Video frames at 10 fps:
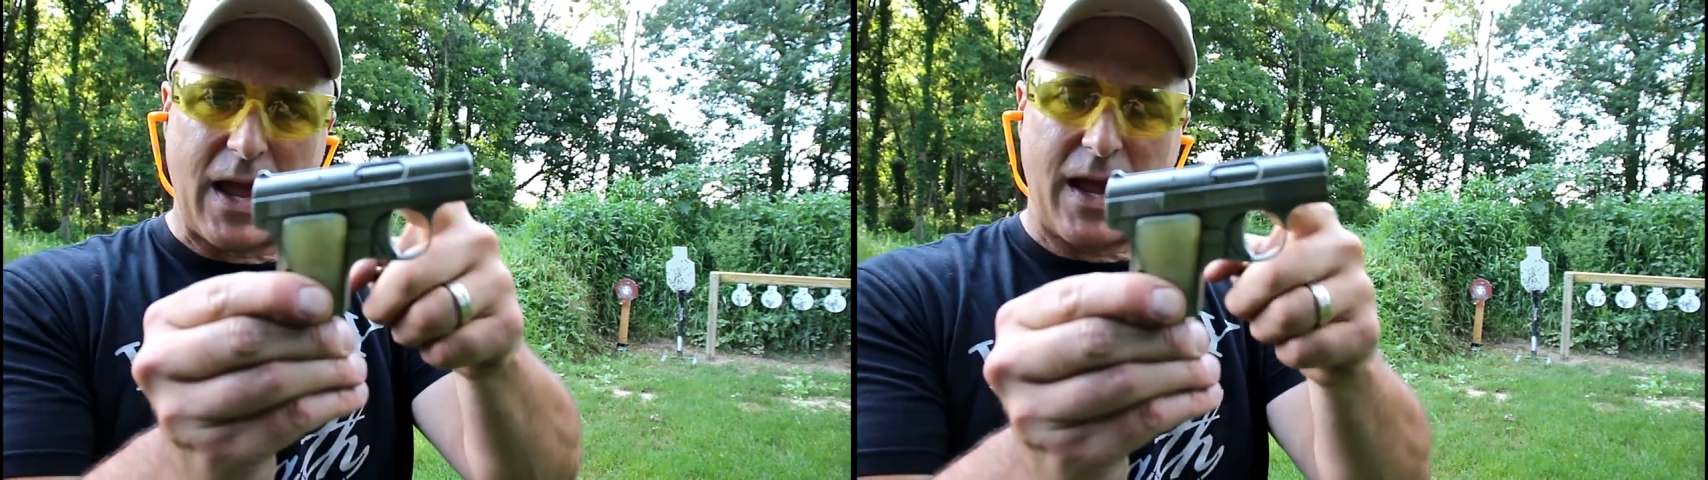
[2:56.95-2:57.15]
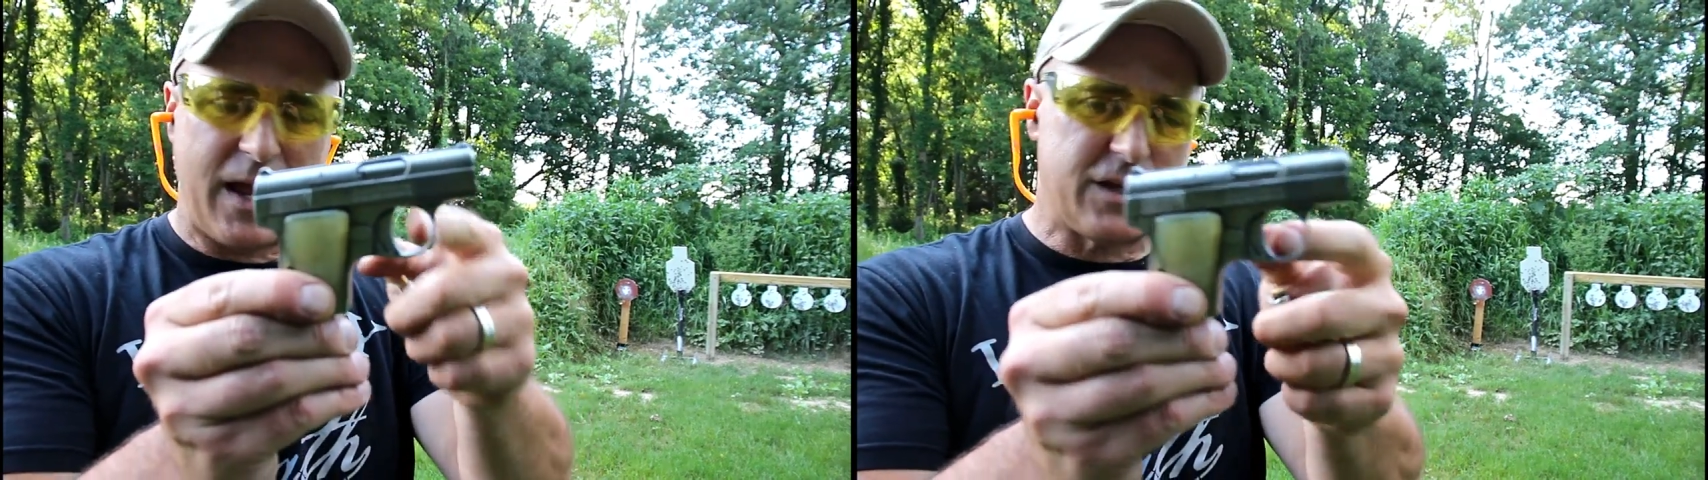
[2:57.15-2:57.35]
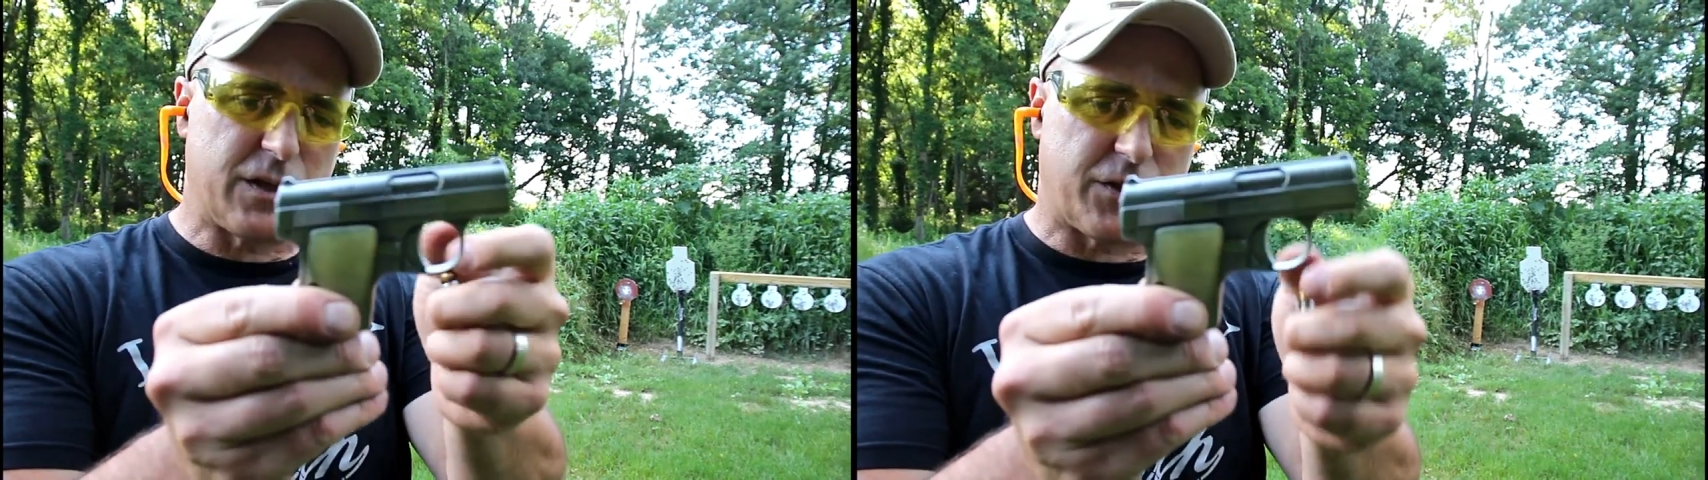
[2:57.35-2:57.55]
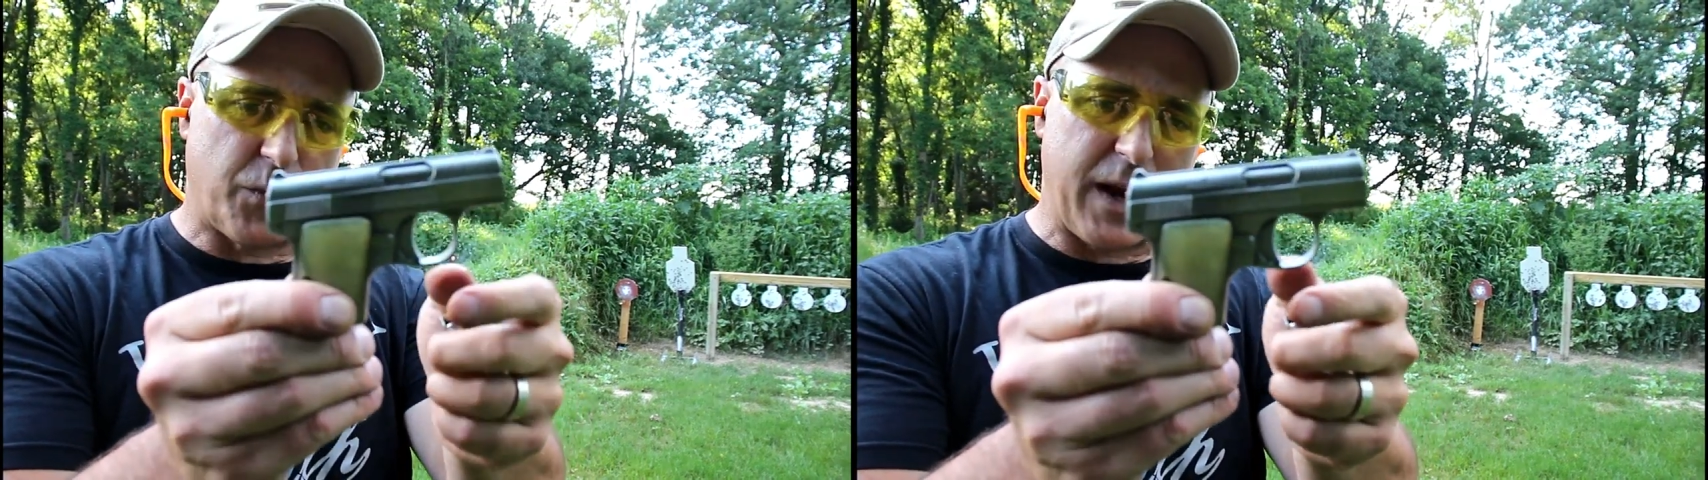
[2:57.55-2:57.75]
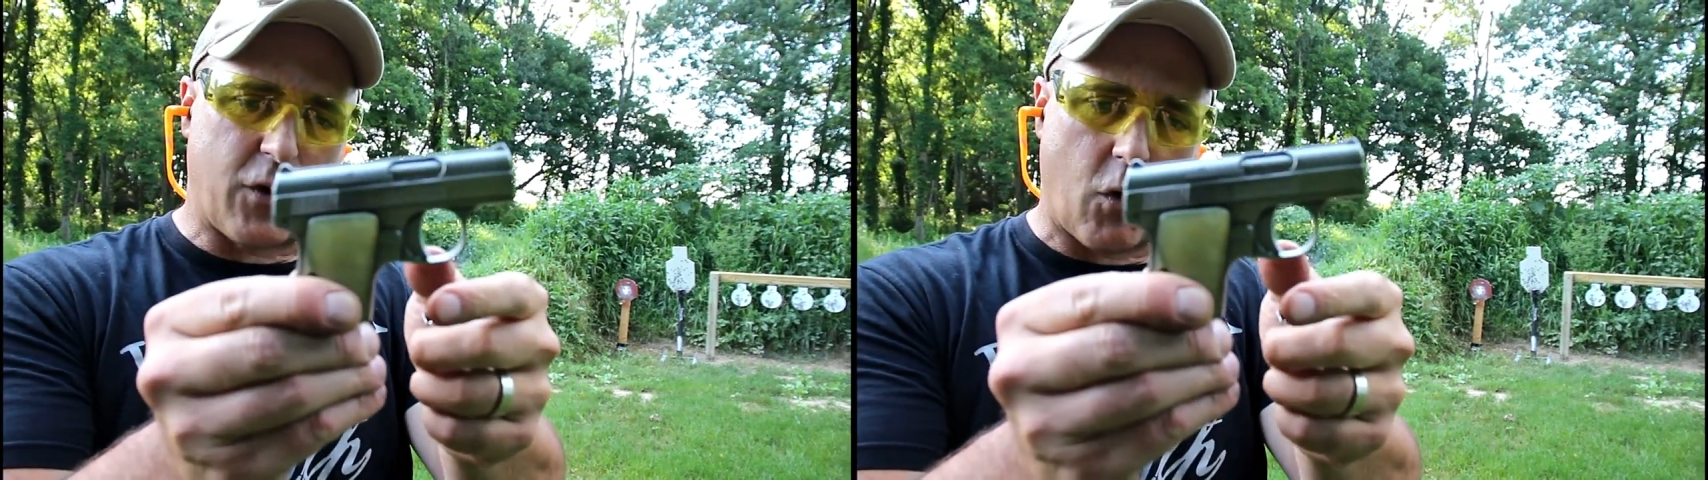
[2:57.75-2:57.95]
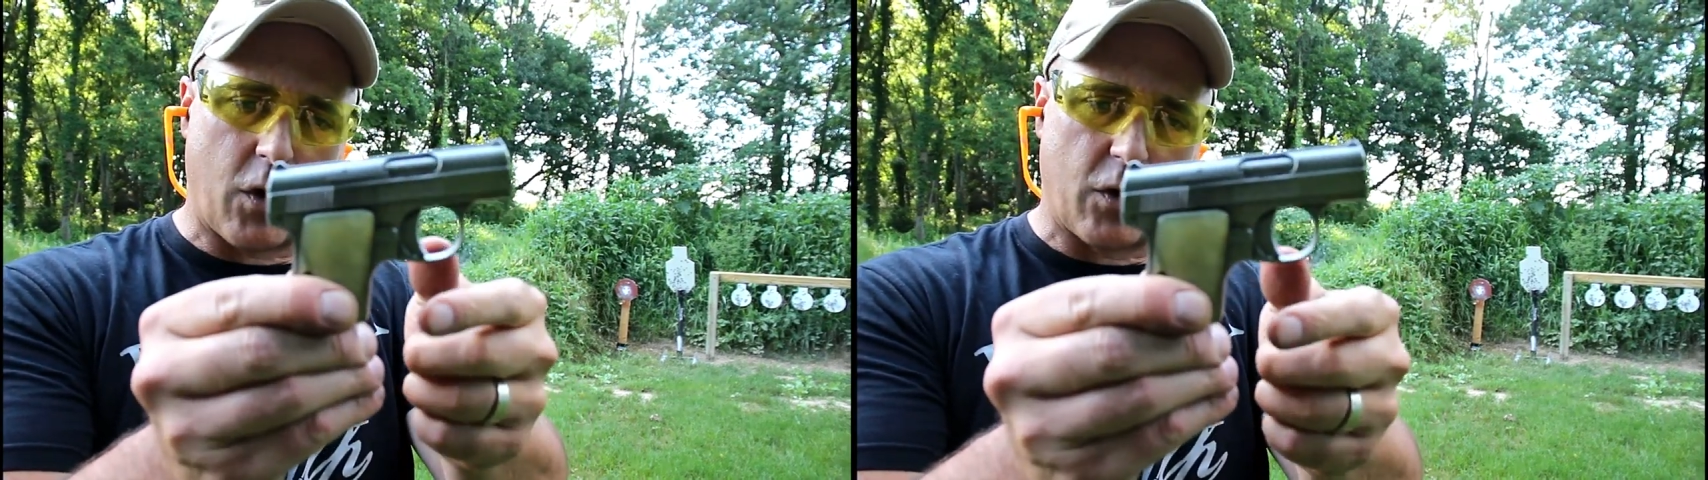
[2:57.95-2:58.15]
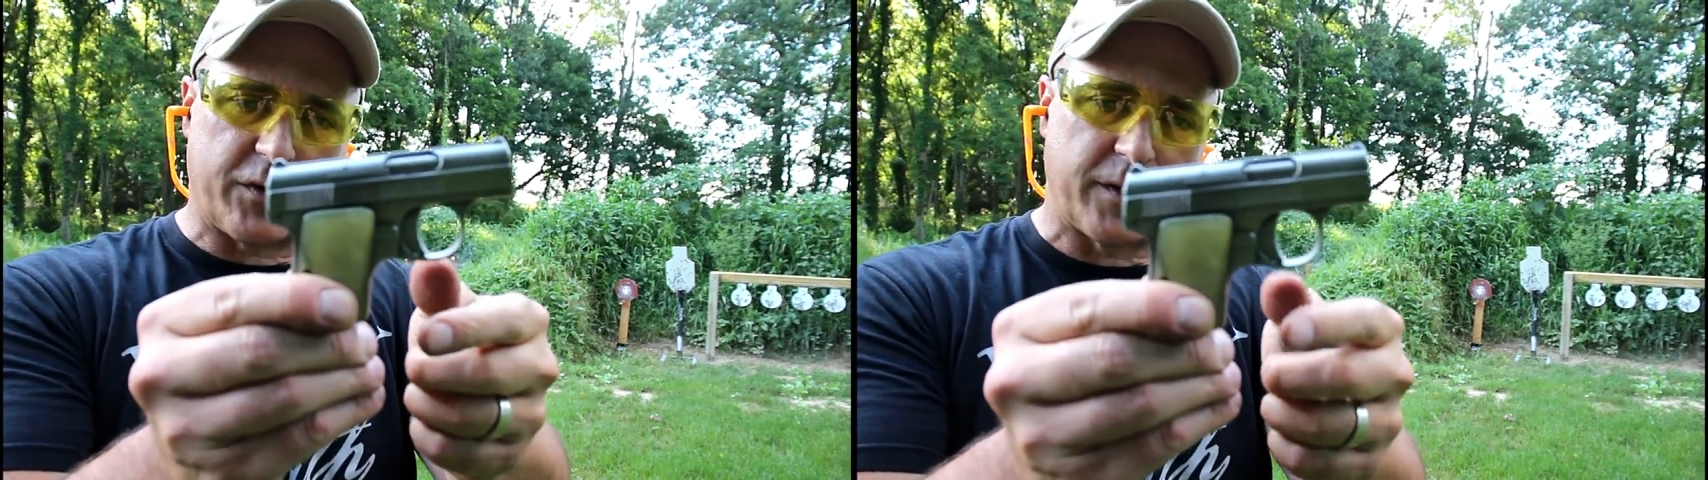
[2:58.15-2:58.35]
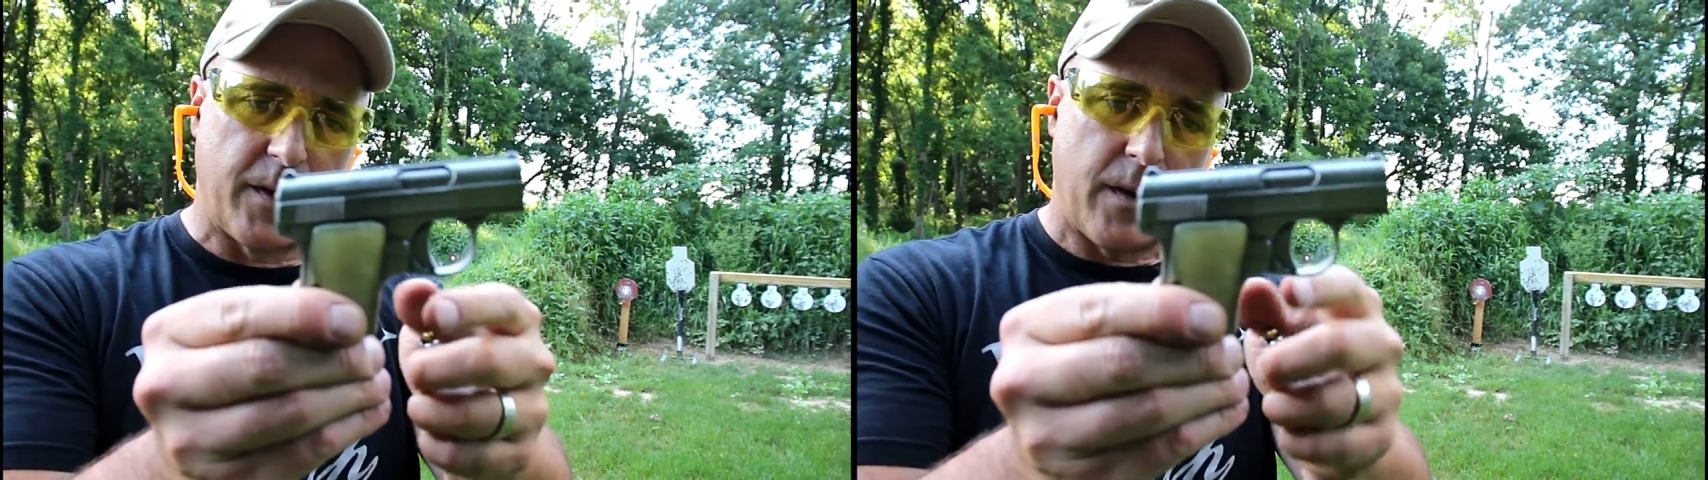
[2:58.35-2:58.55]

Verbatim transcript: inch and three quarters.